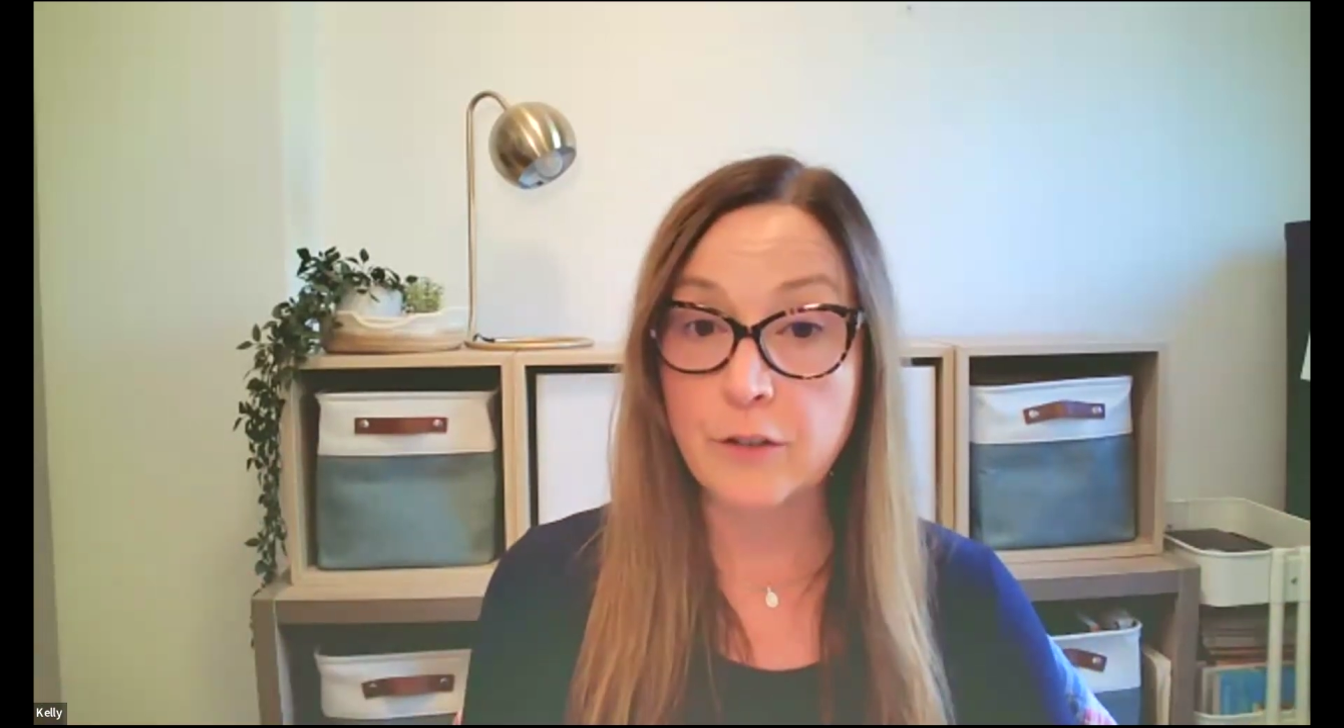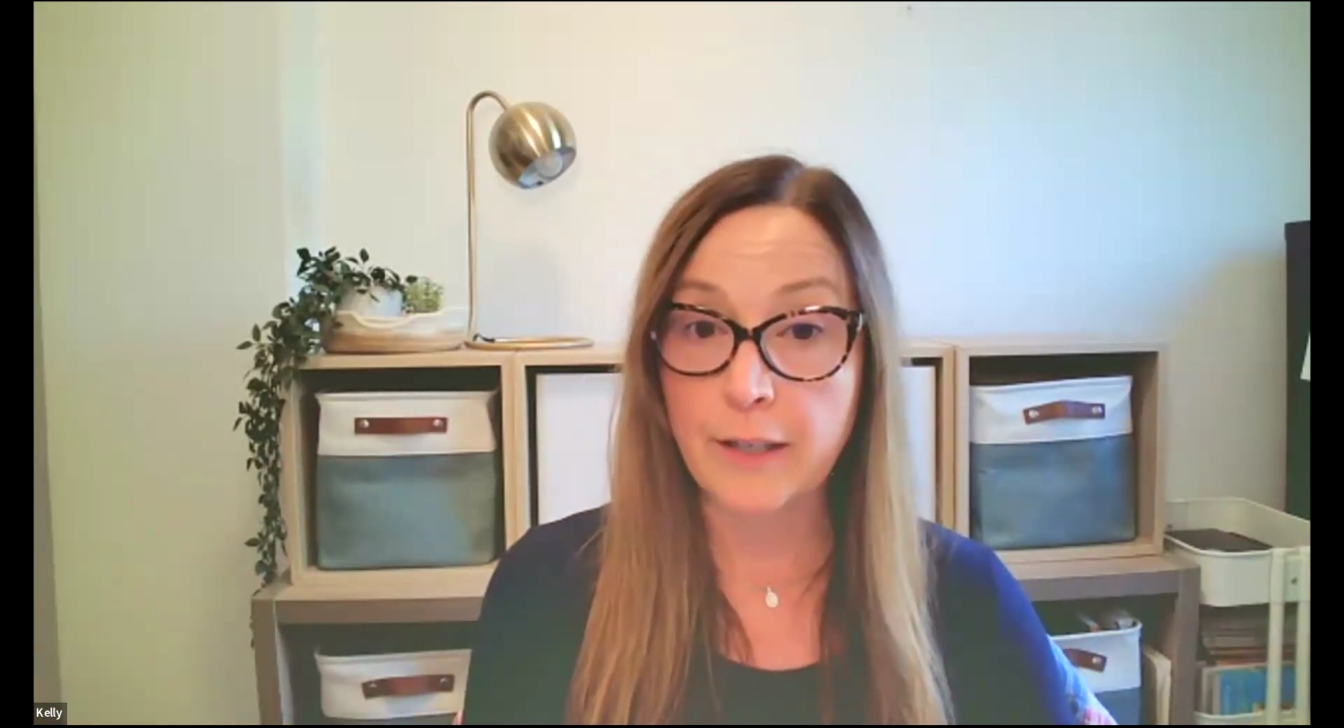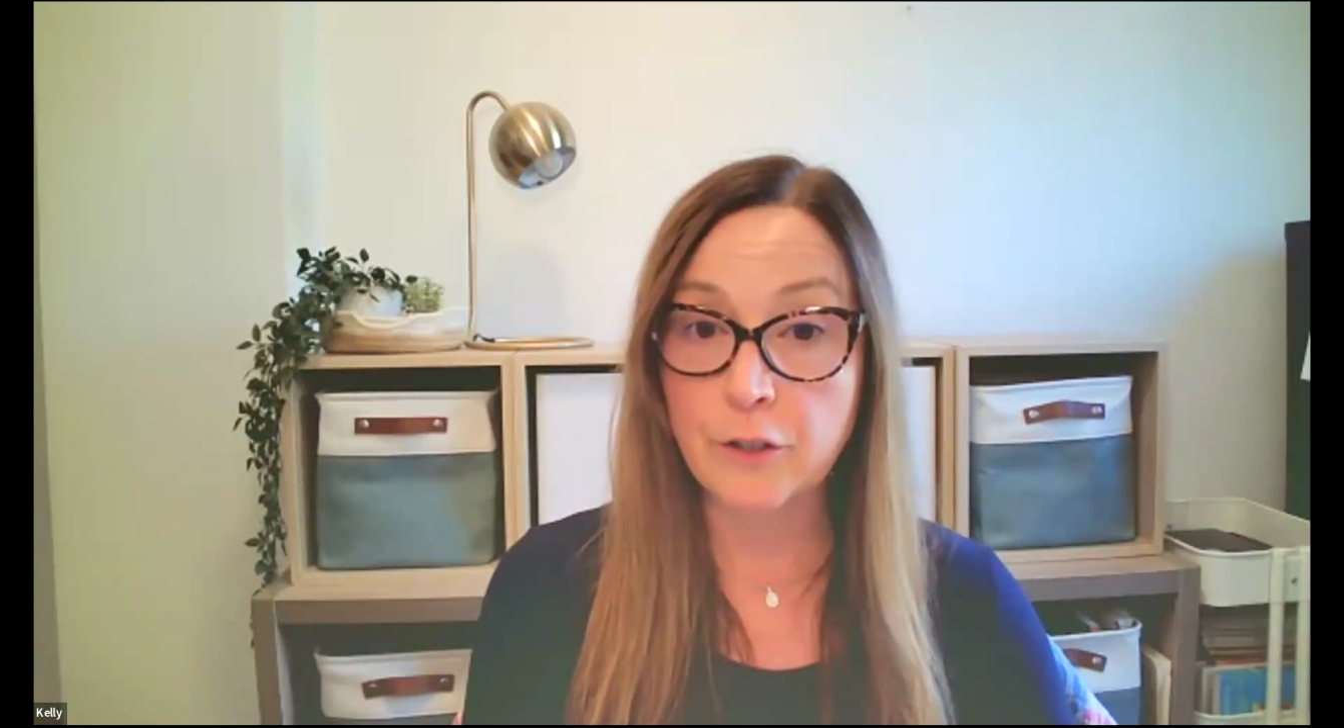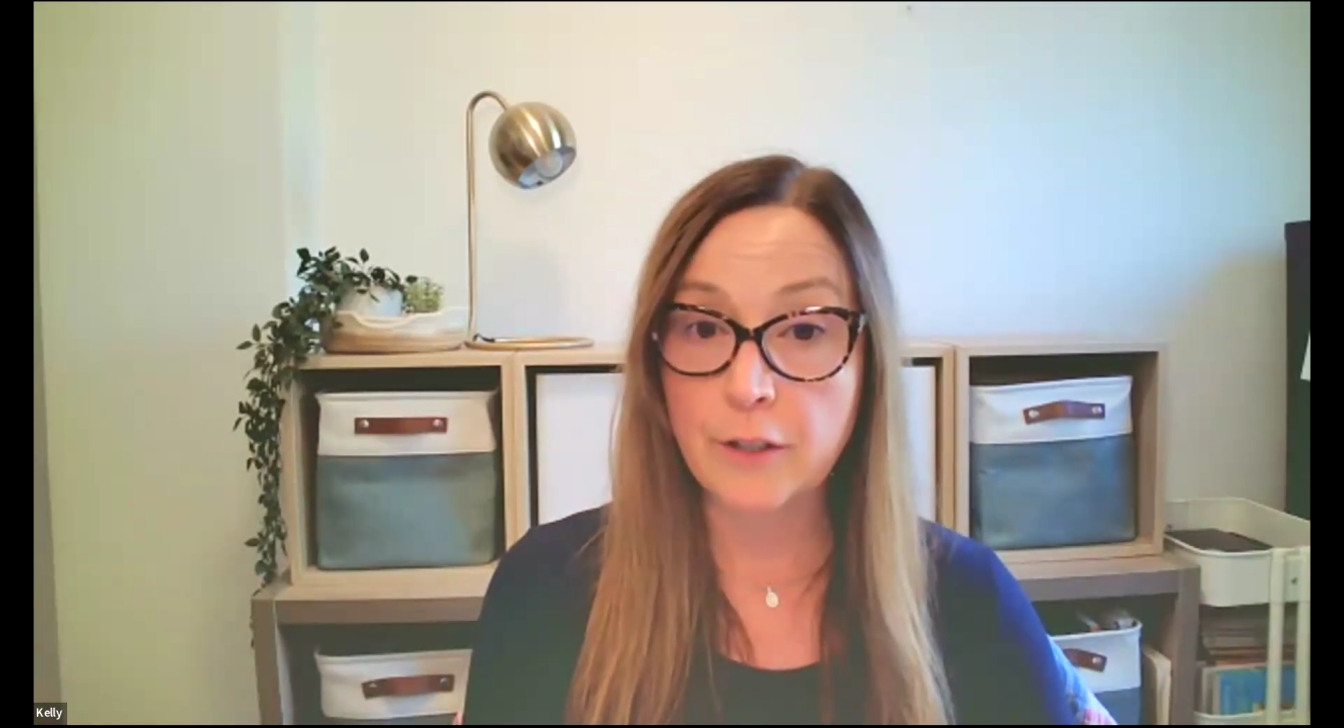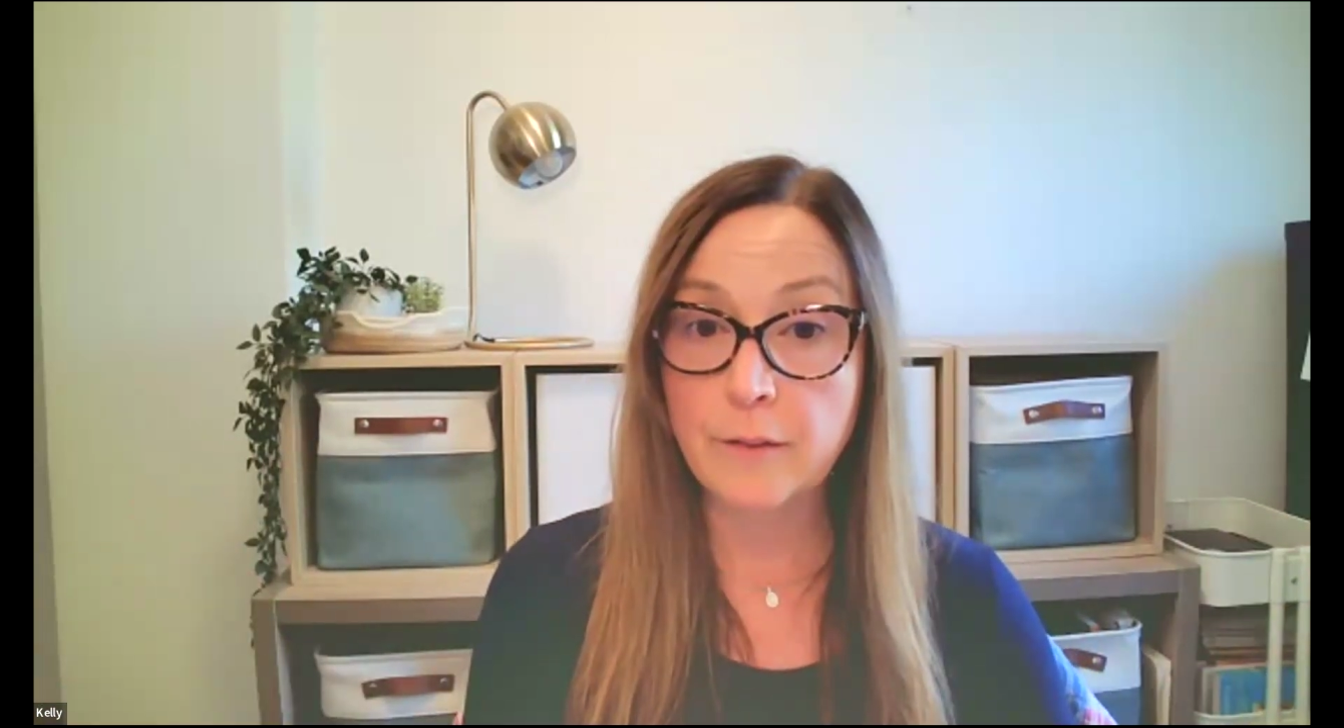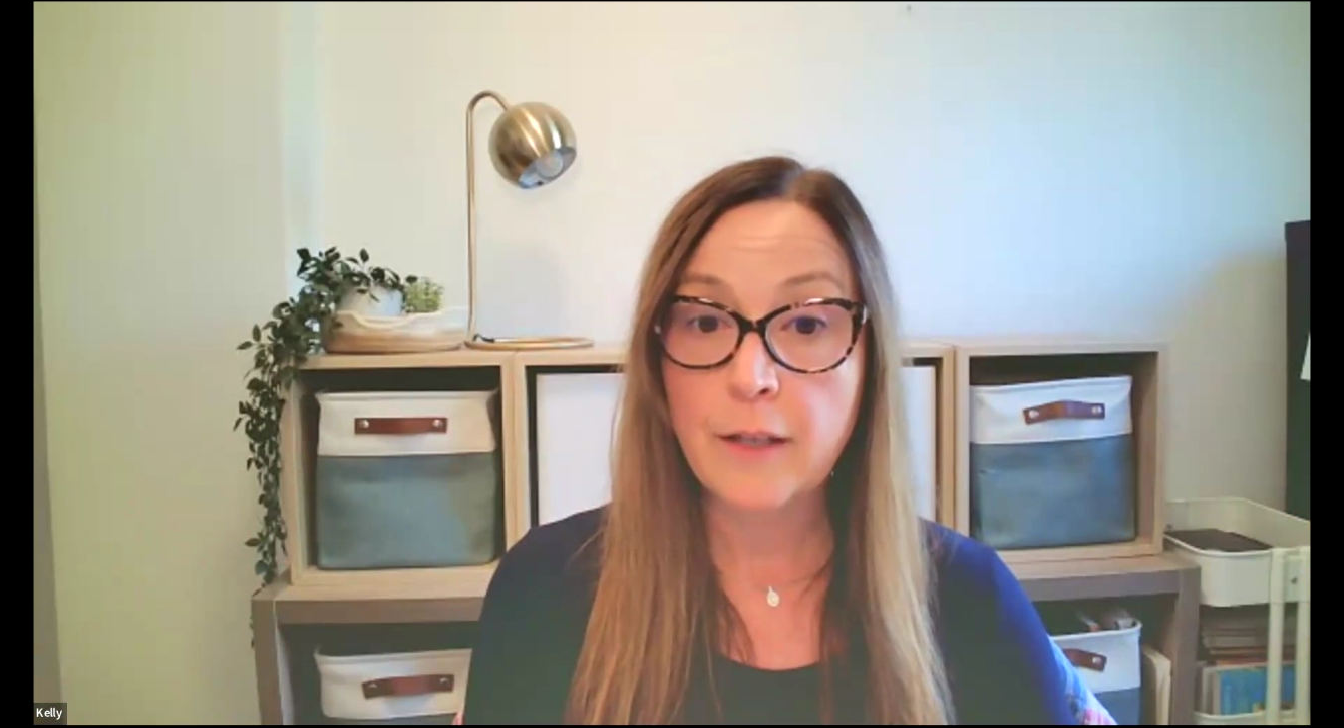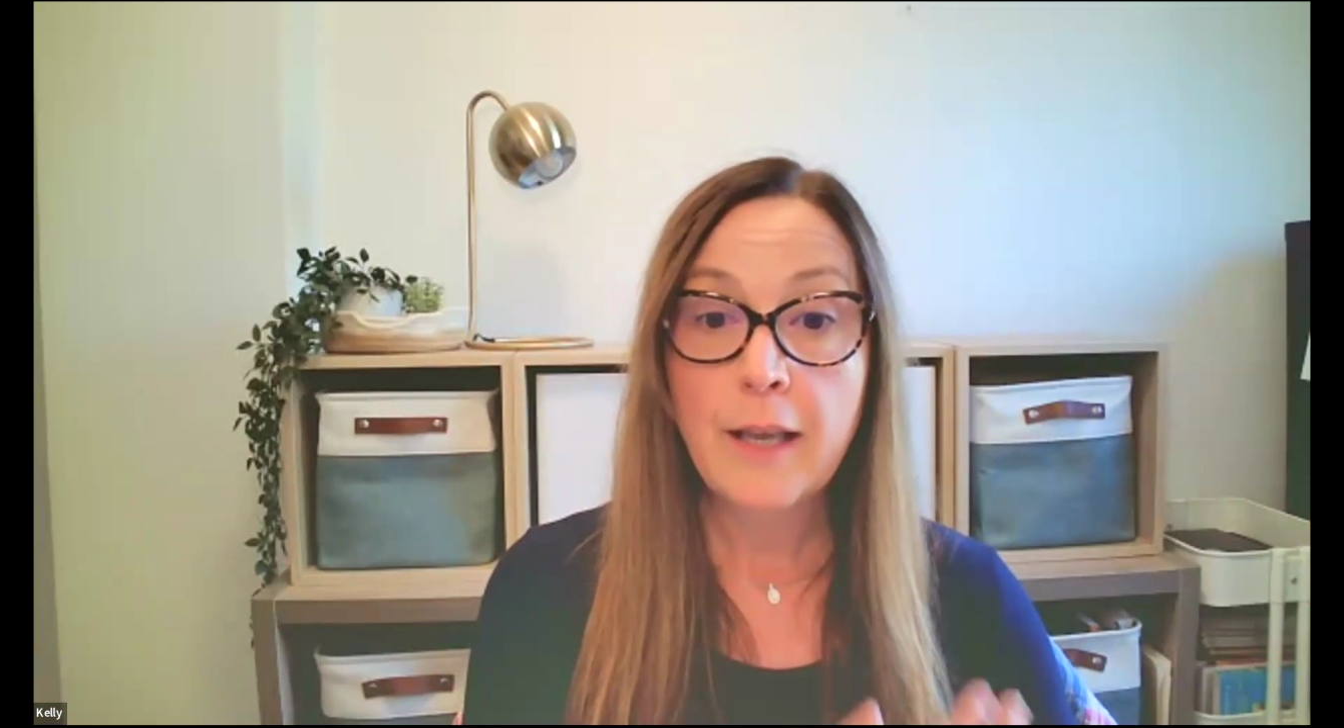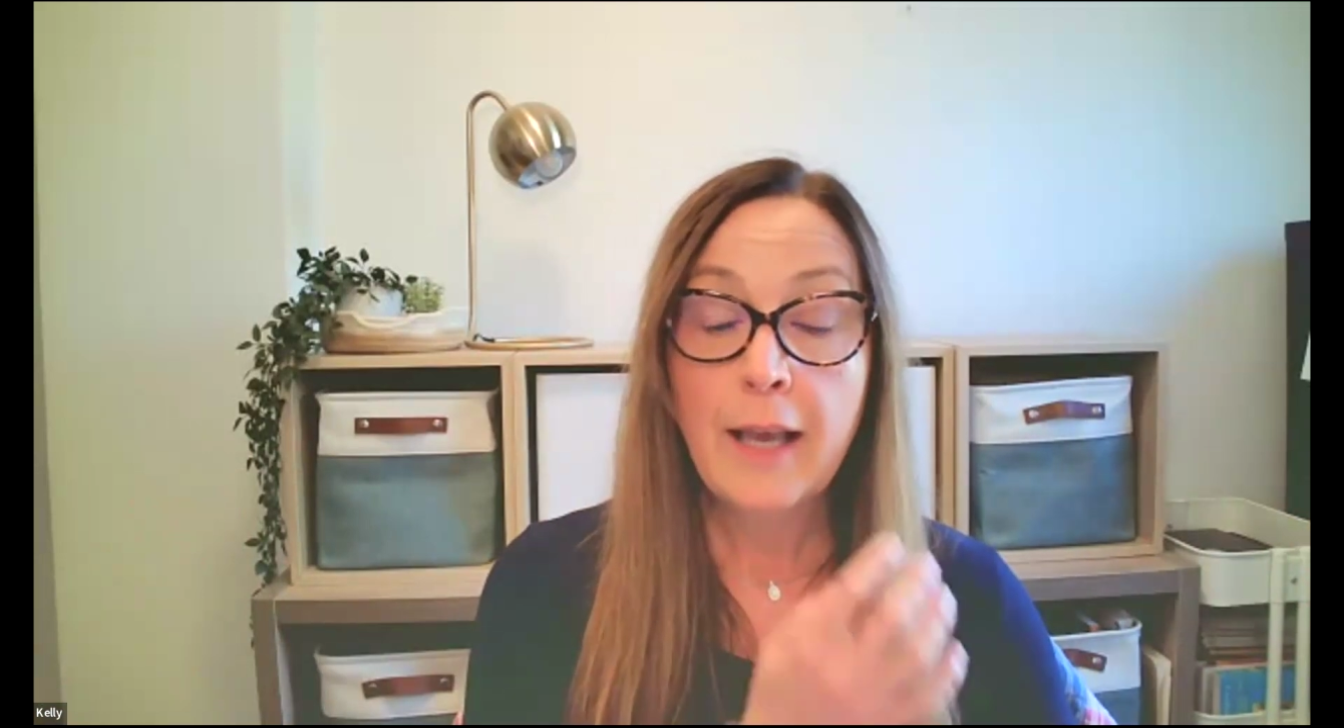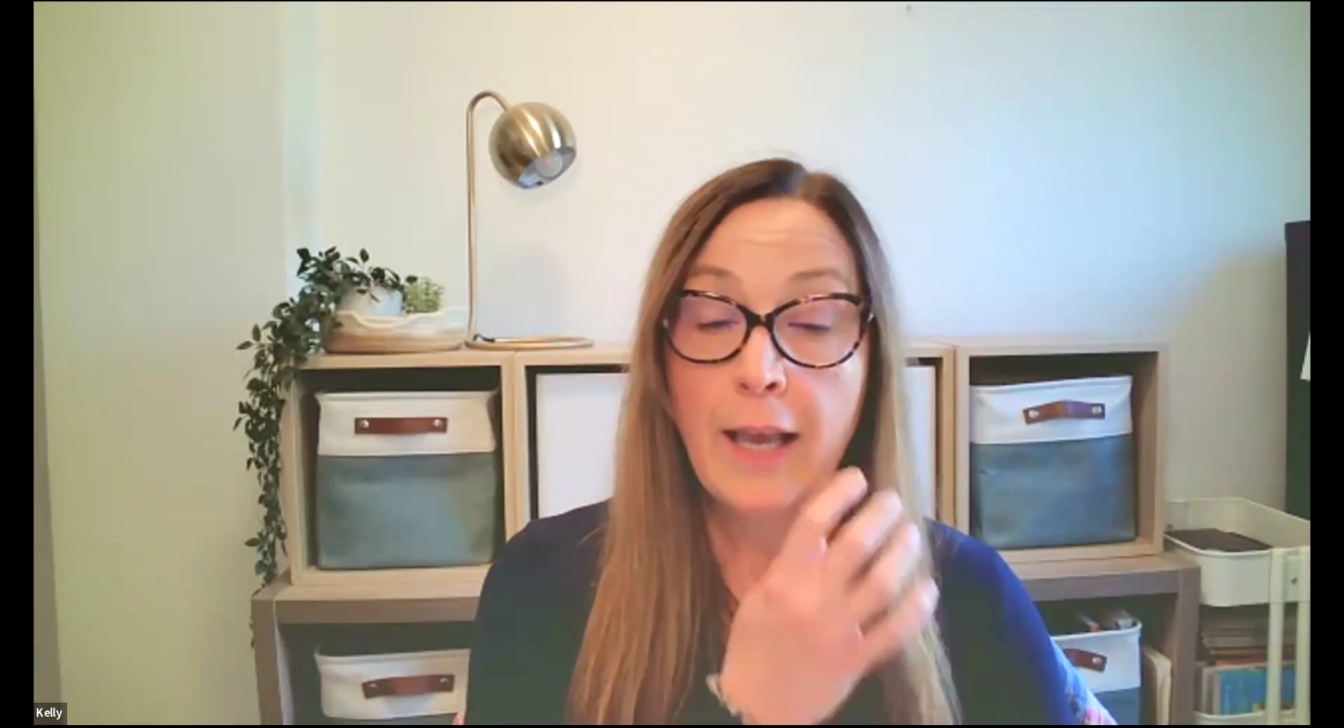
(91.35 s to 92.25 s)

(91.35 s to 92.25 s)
session.